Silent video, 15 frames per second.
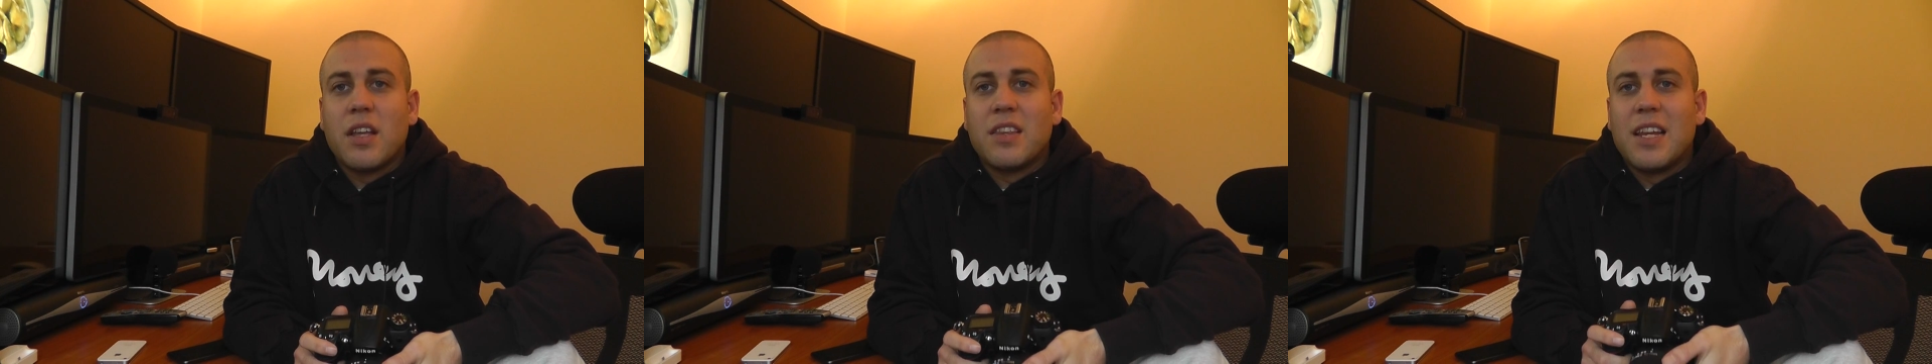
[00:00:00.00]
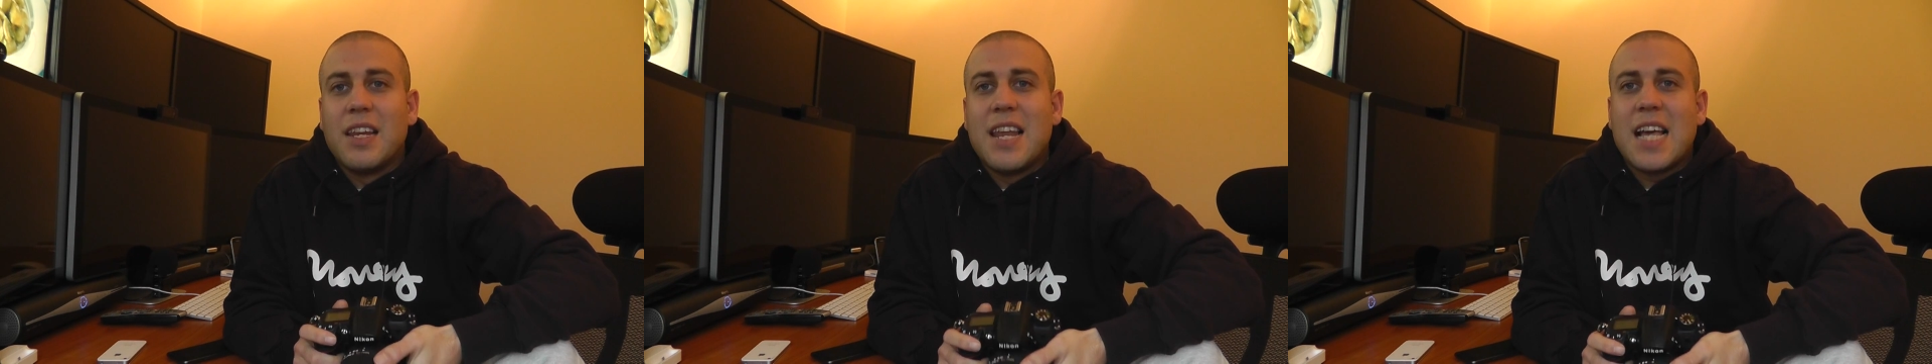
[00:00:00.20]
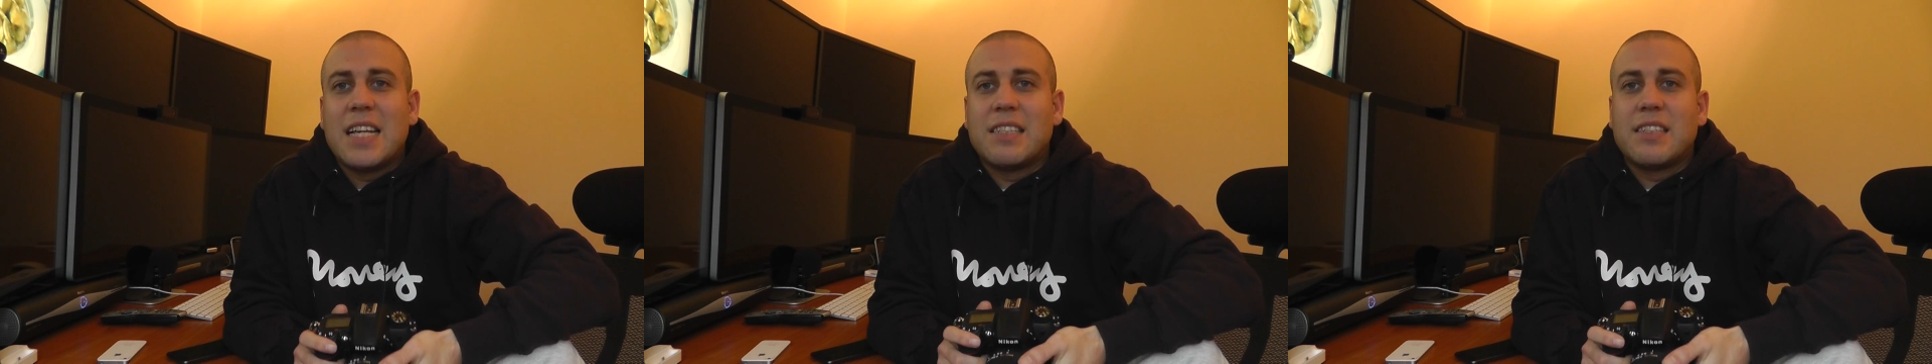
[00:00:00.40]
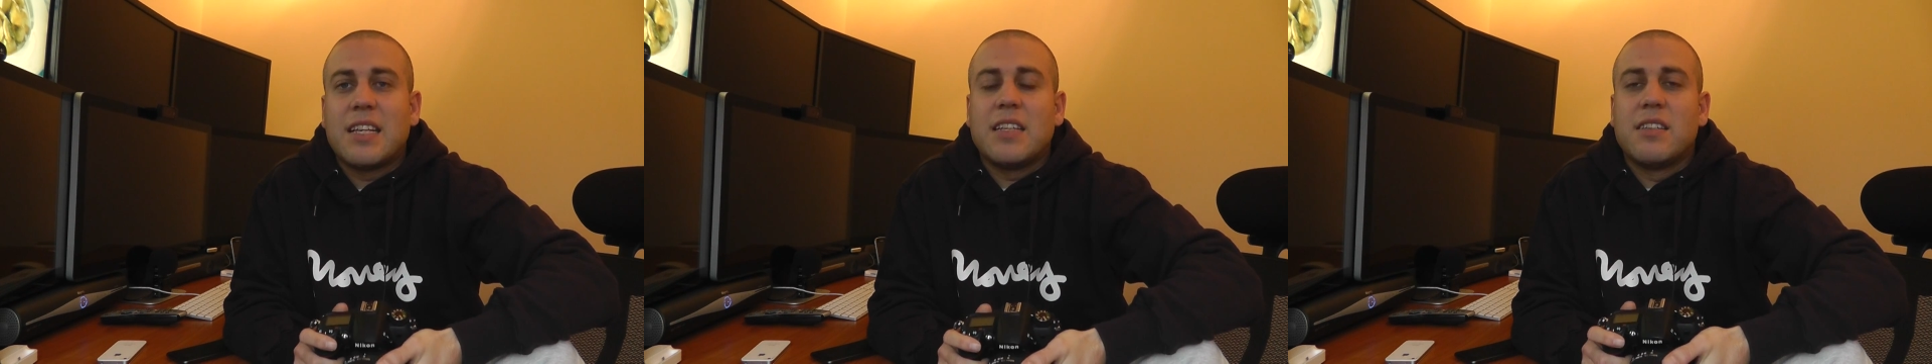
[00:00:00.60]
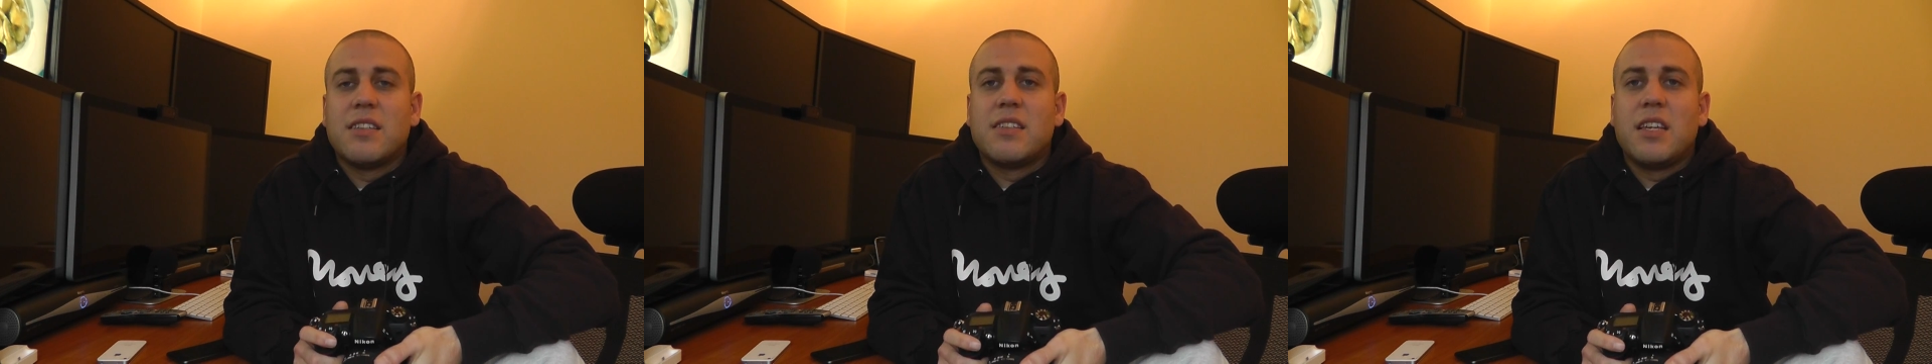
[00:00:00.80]
the less
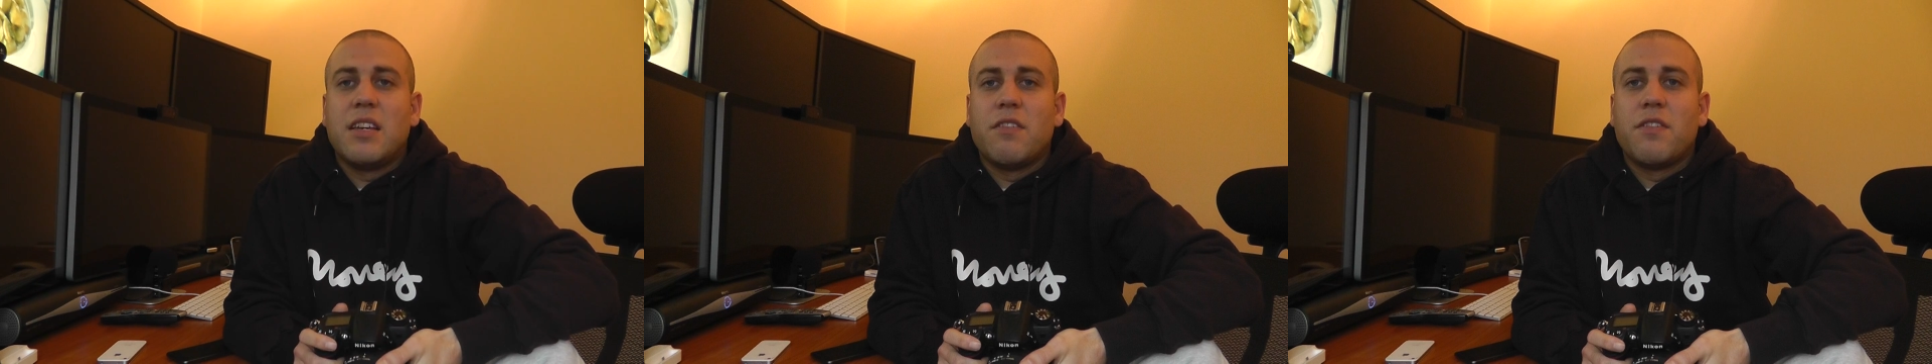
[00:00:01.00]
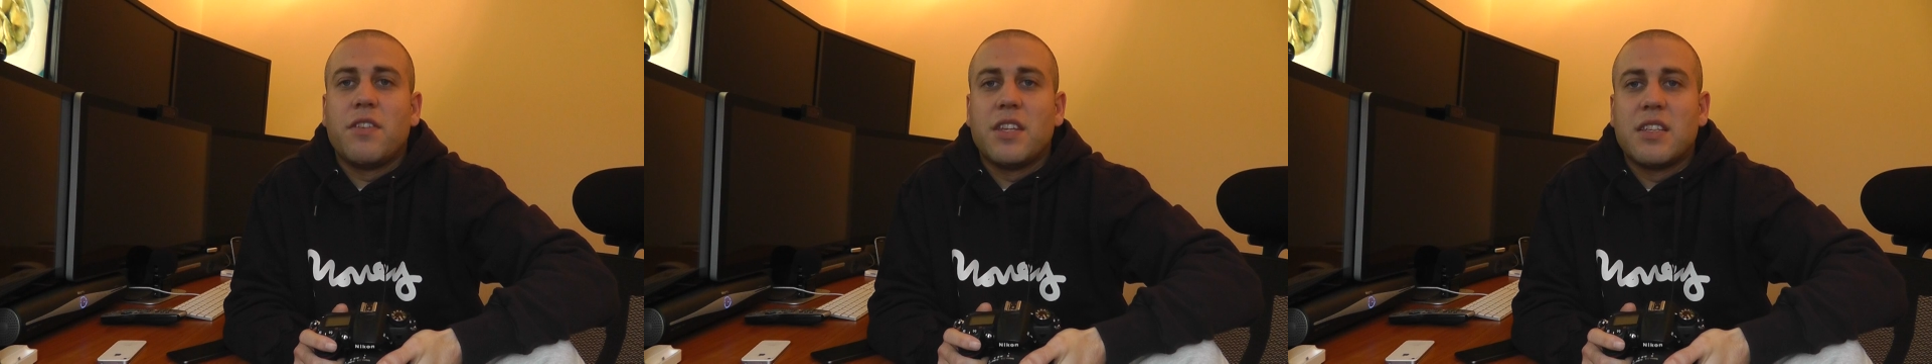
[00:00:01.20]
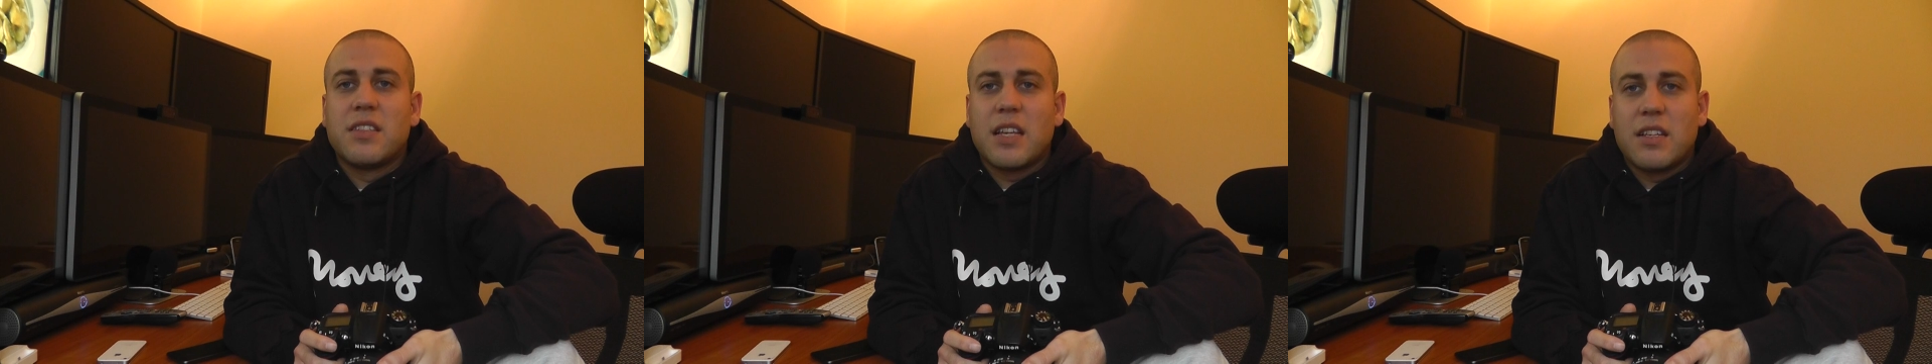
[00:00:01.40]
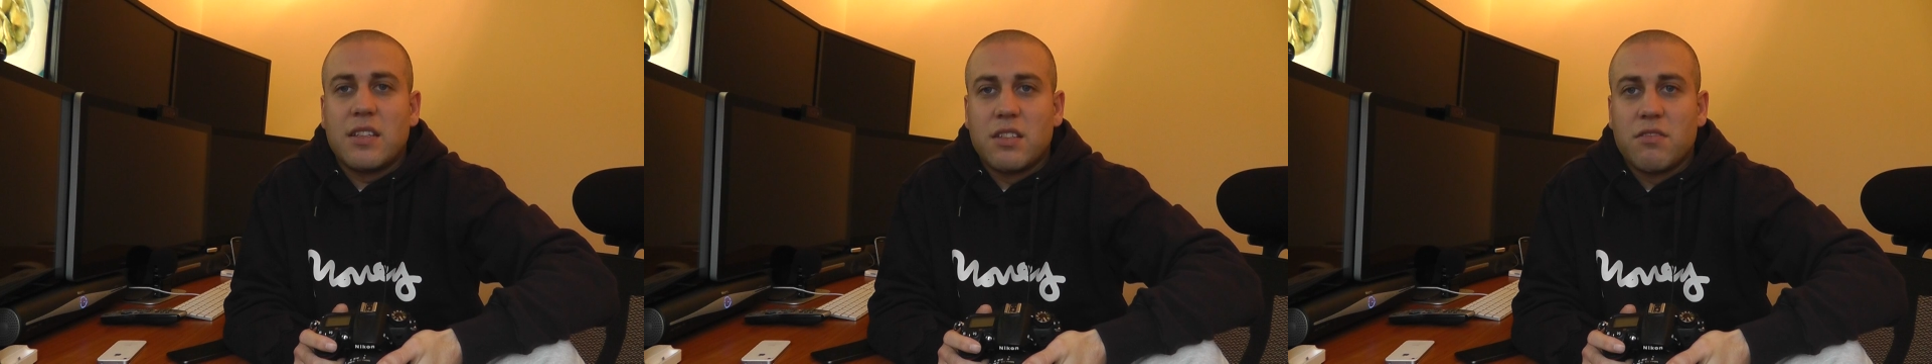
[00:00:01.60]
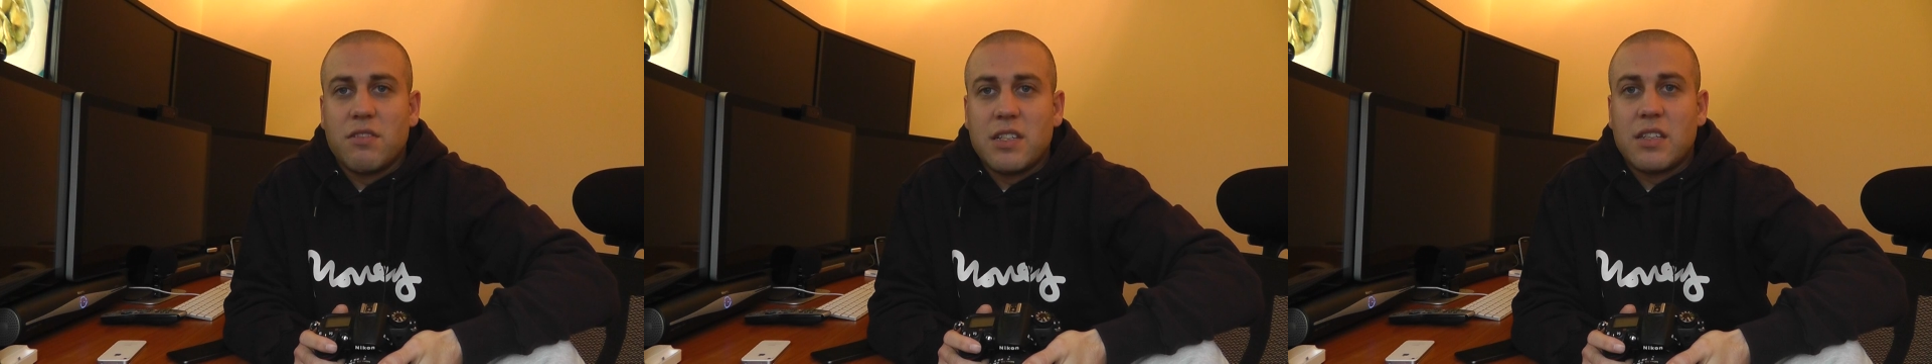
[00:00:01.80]
sensitive the
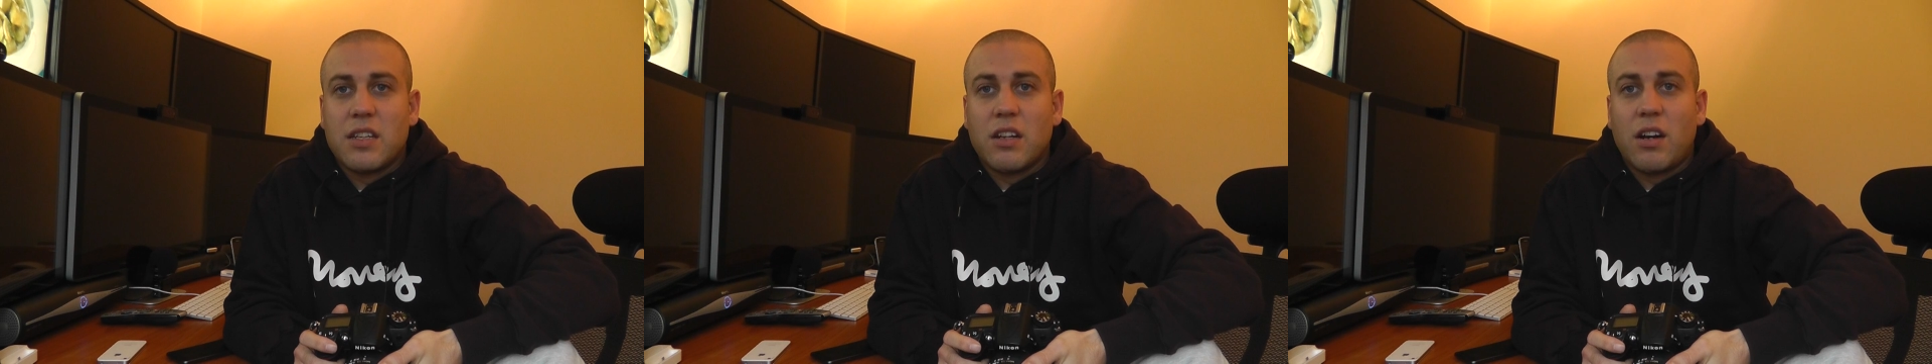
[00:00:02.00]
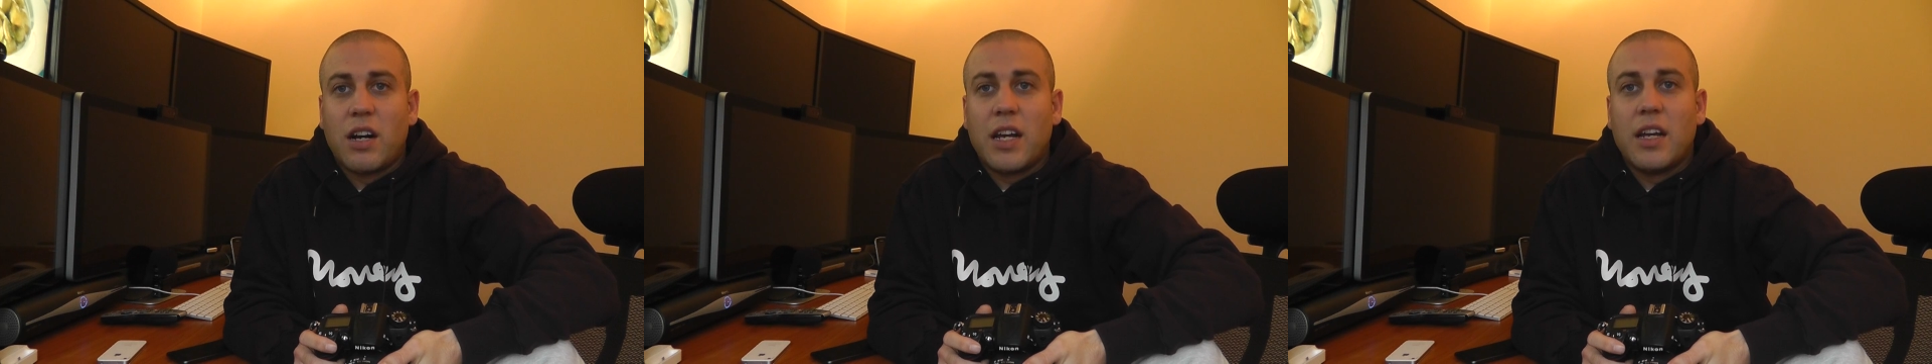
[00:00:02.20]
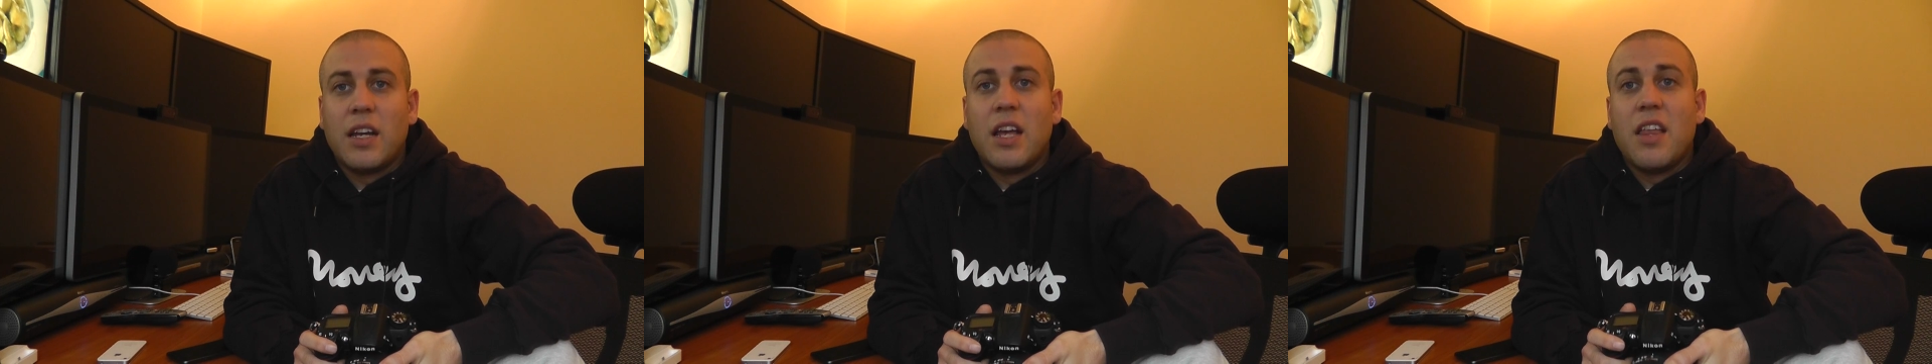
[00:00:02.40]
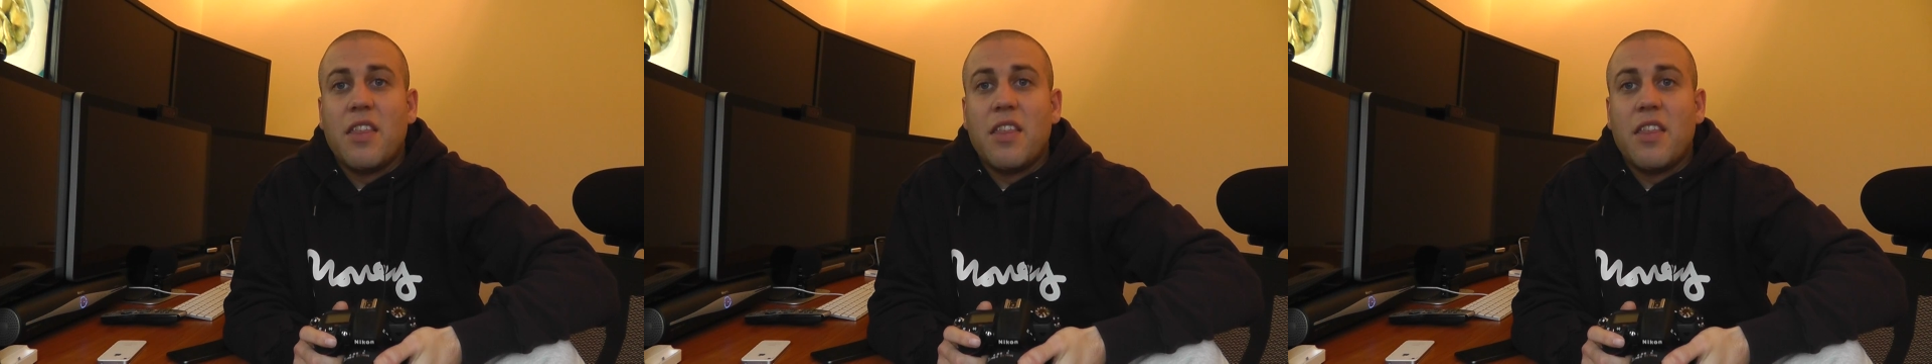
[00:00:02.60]
sensor is to light,